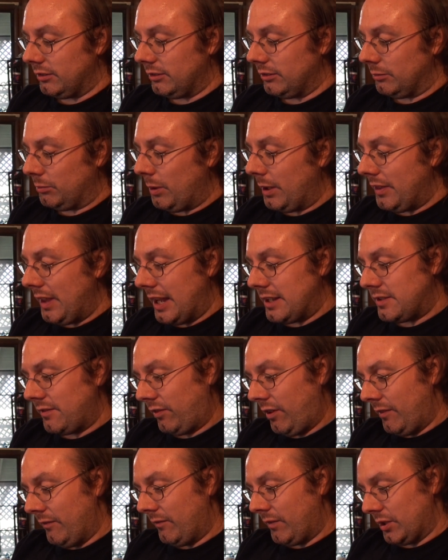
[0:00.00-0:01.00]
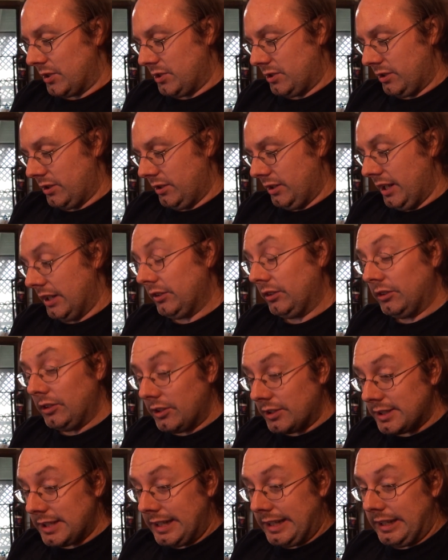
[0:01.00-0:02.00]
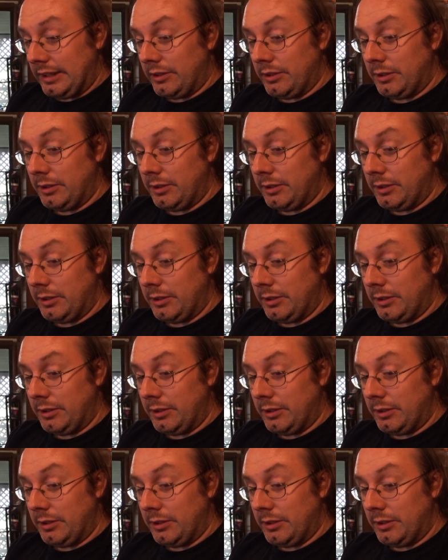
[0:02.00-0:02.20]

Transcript: what that's from for sure. It looks like it